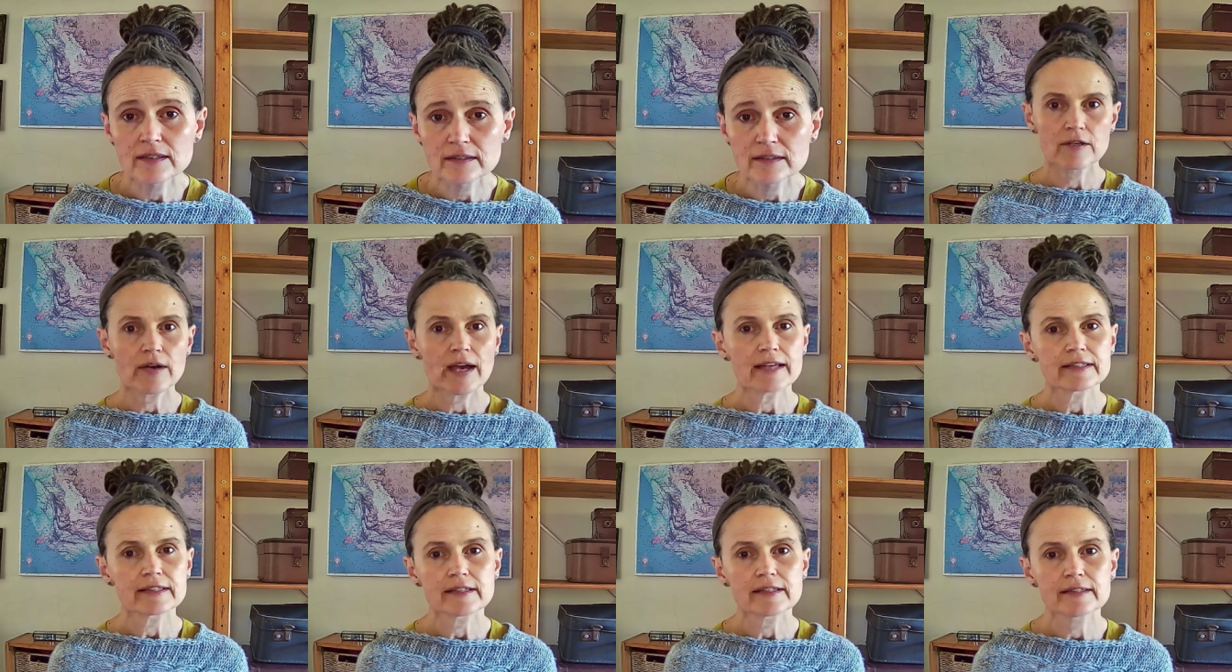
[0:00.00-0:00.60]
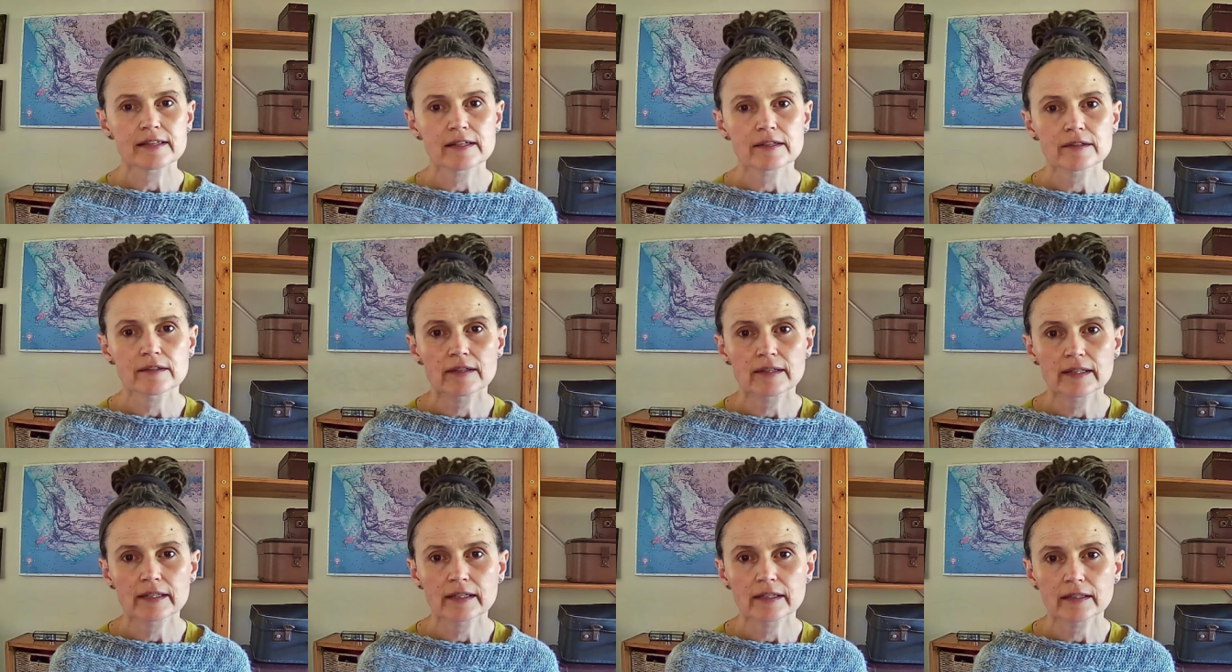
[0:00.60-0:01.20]
As I said
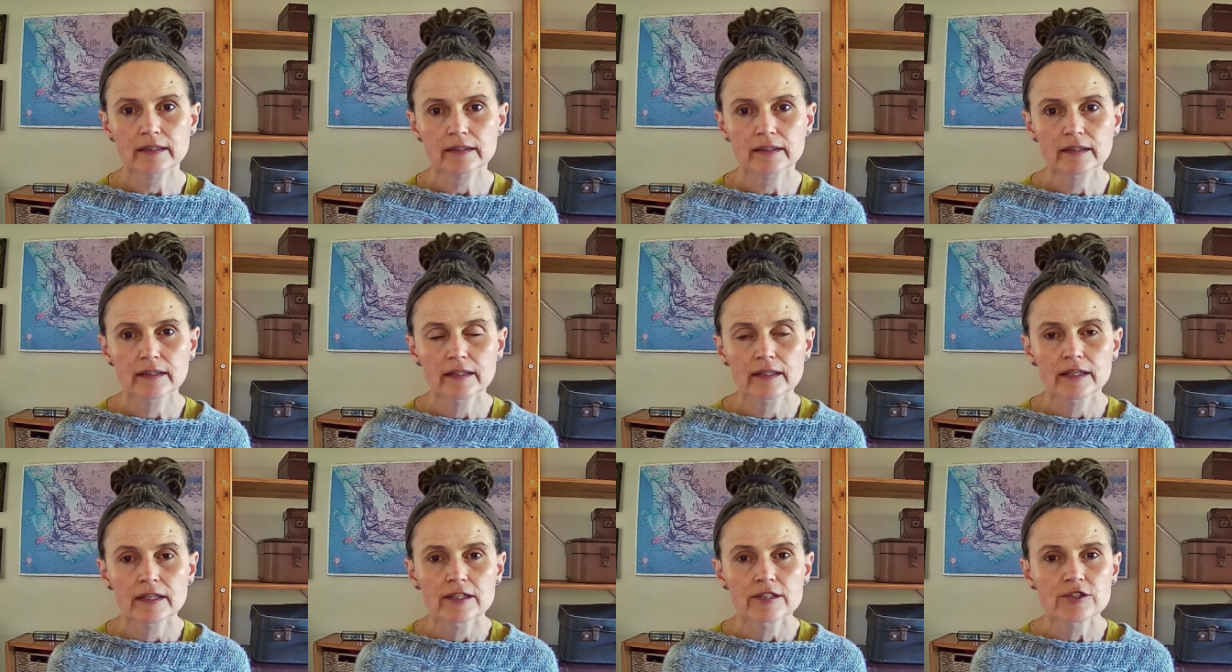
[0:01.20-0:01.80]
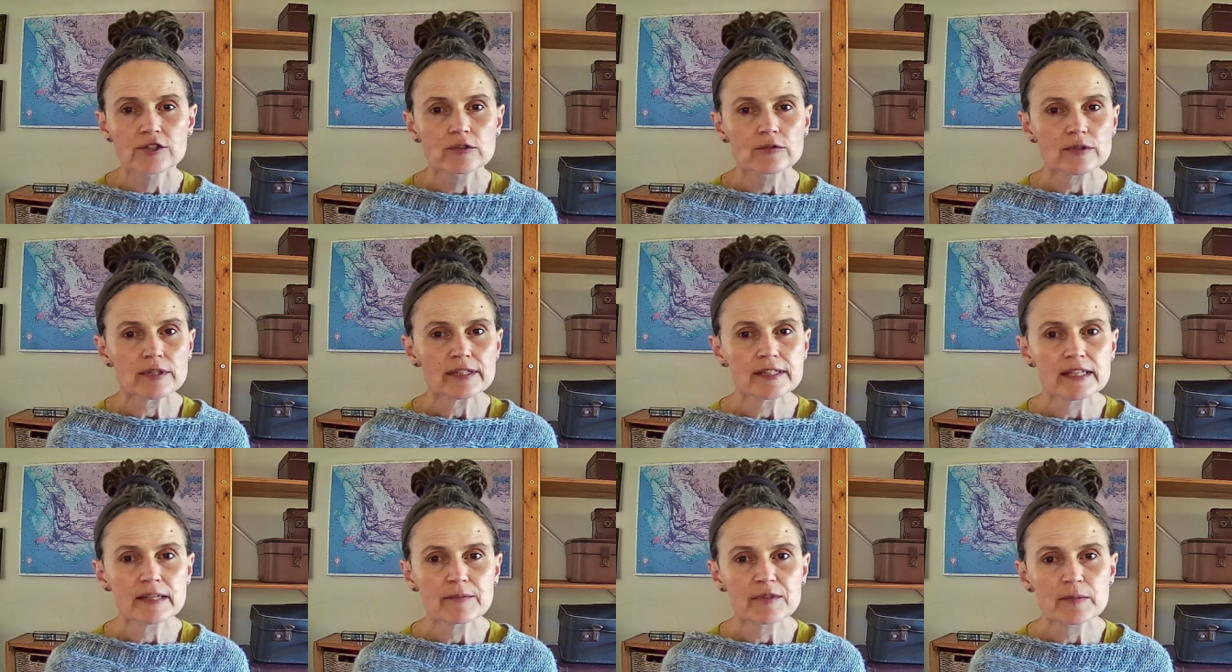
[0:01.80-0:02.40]
earlier, children
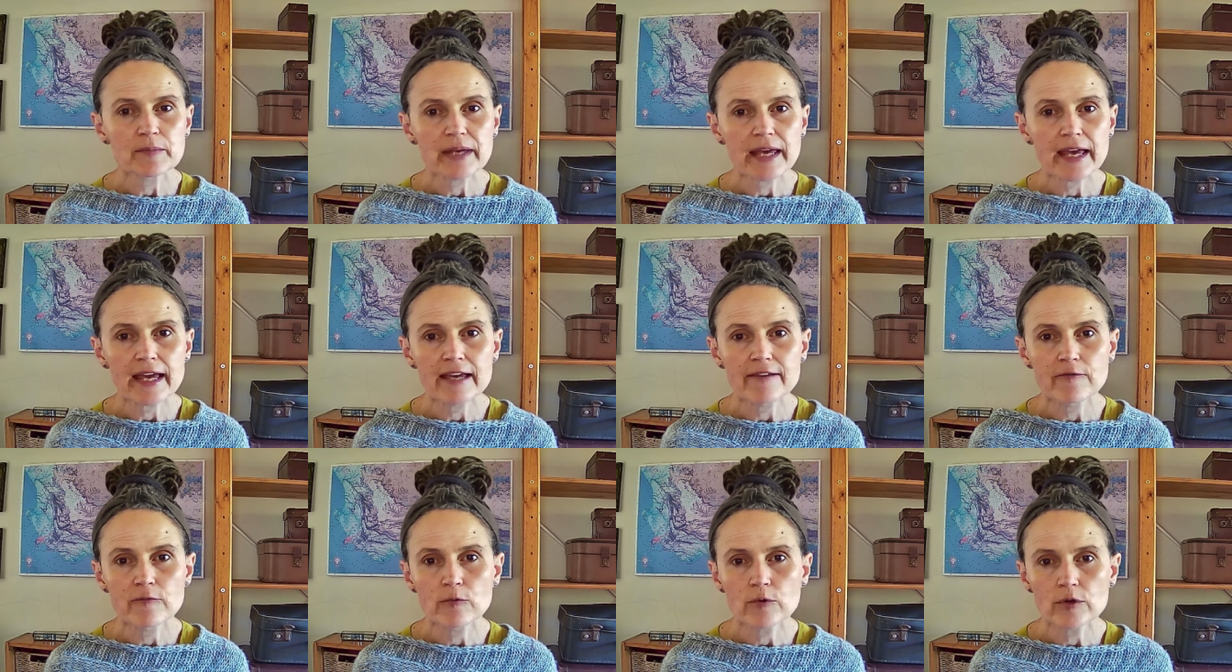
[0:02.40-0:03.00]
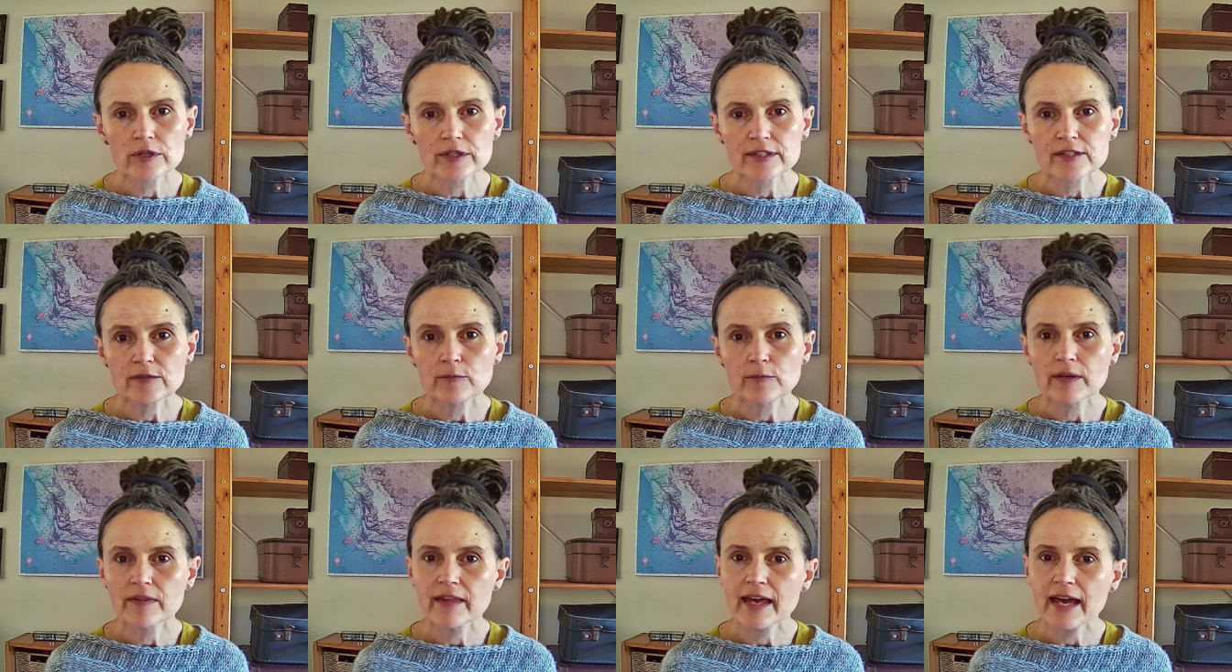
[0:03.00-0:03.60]
seem to behave worse
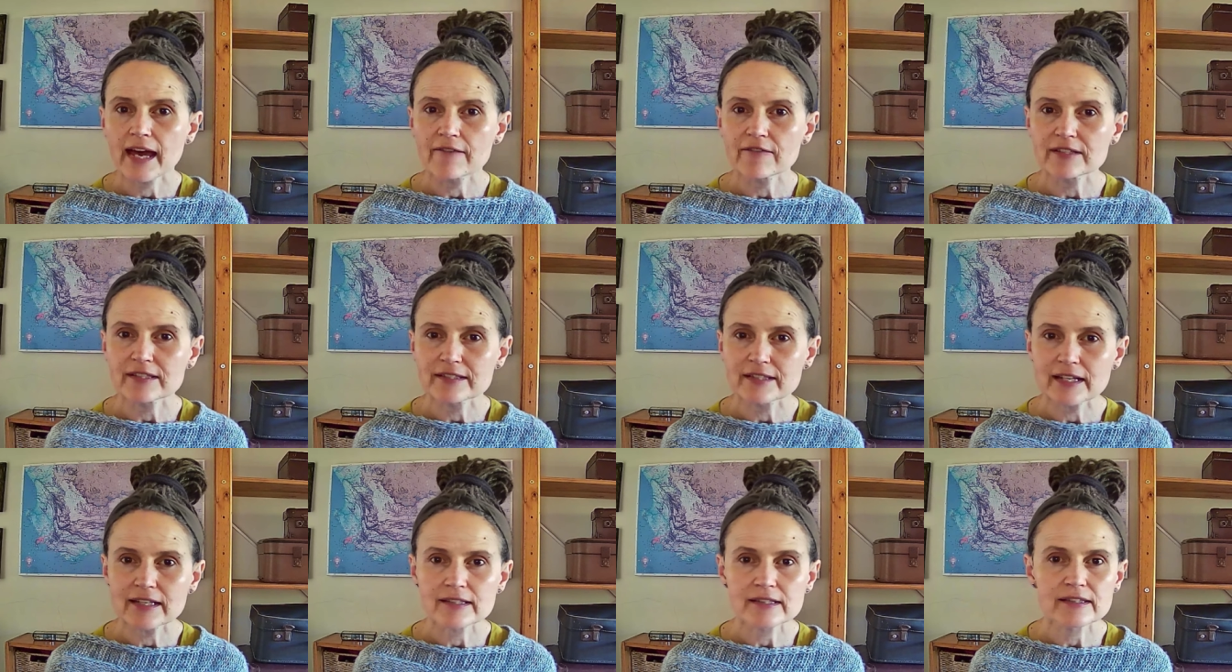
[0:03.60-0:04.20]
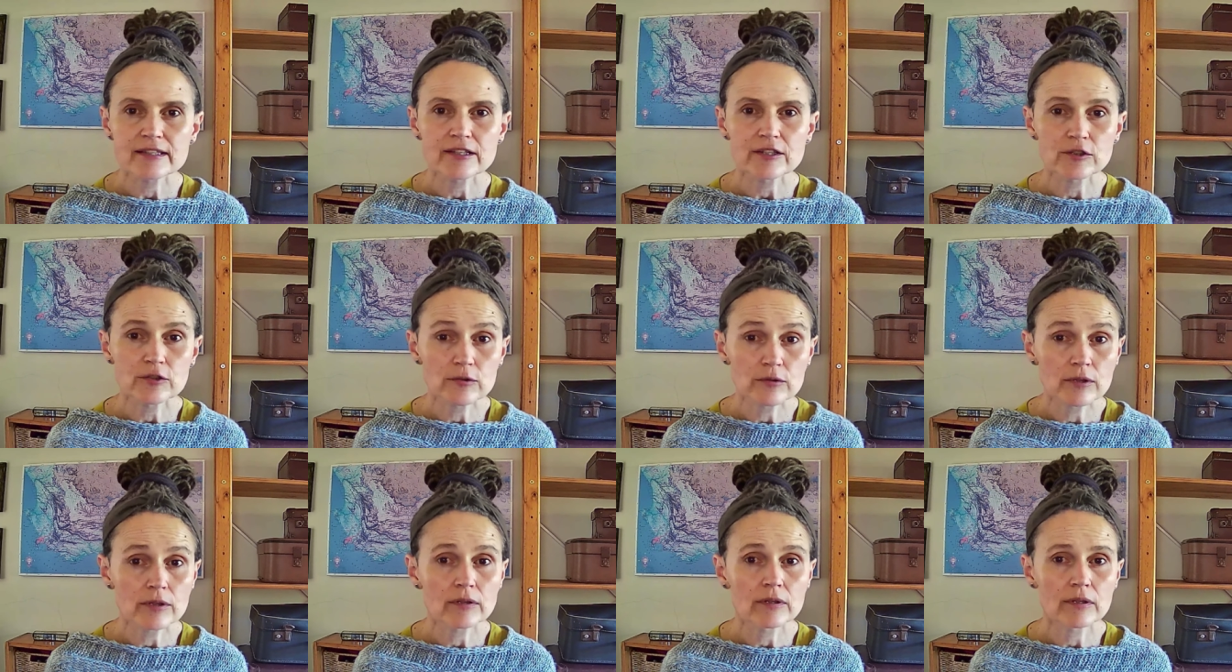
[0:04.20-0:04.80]
when they have a sense that you
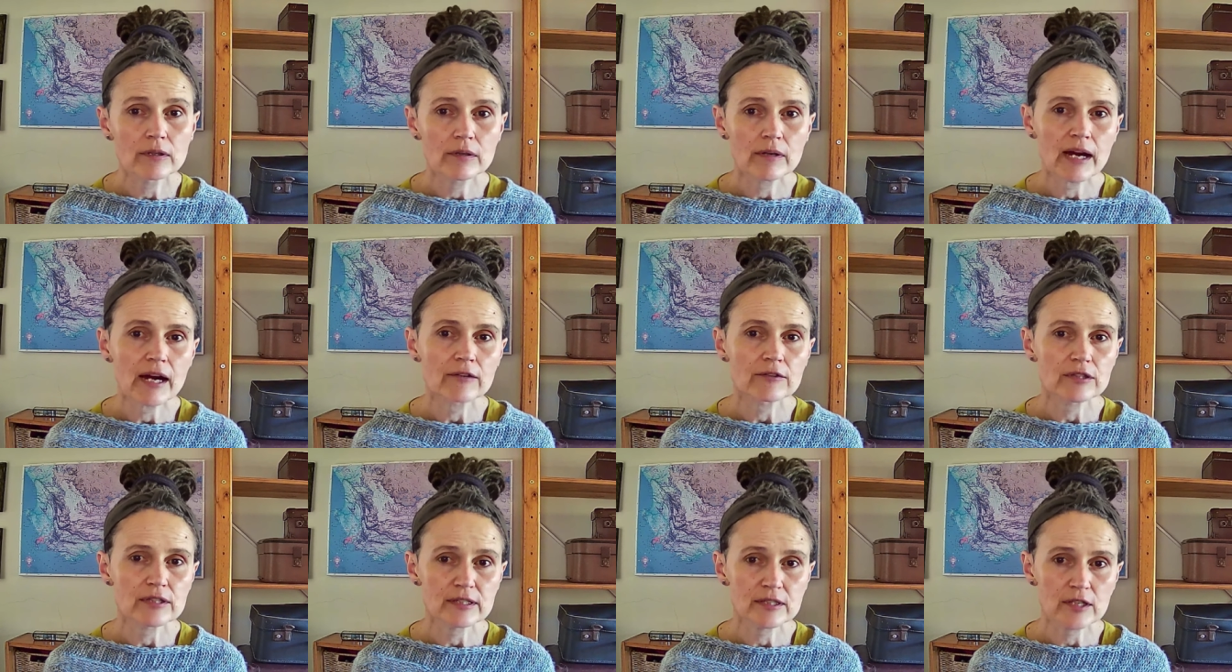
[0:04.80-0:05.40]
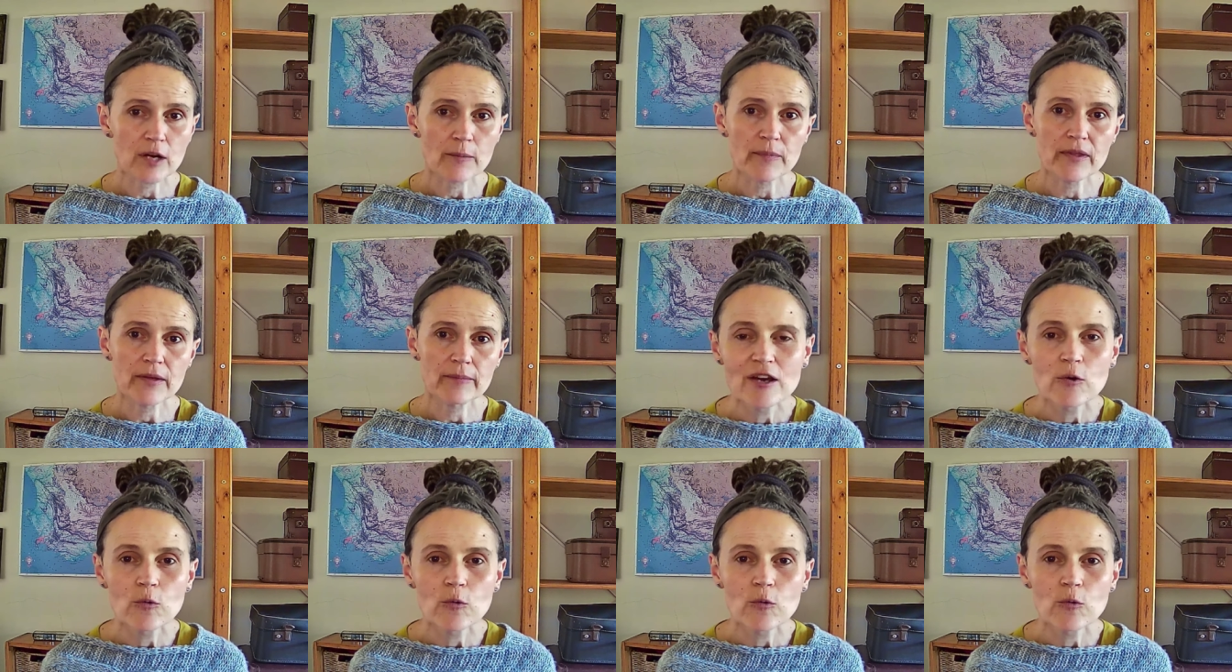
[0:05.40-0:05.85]
don't know how to stop them.